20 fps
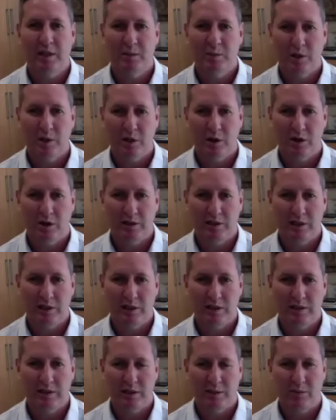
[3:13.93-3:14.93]
We are
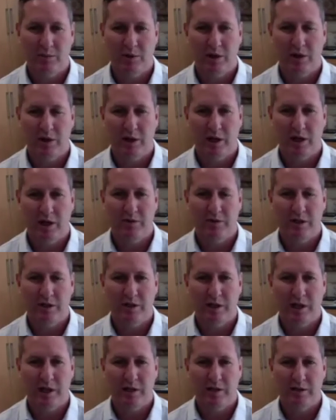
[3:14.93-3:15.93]
seeing some regulatory
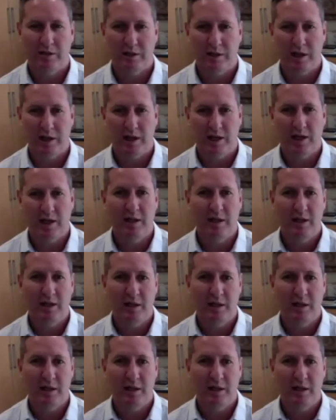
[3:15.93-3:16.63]
changes there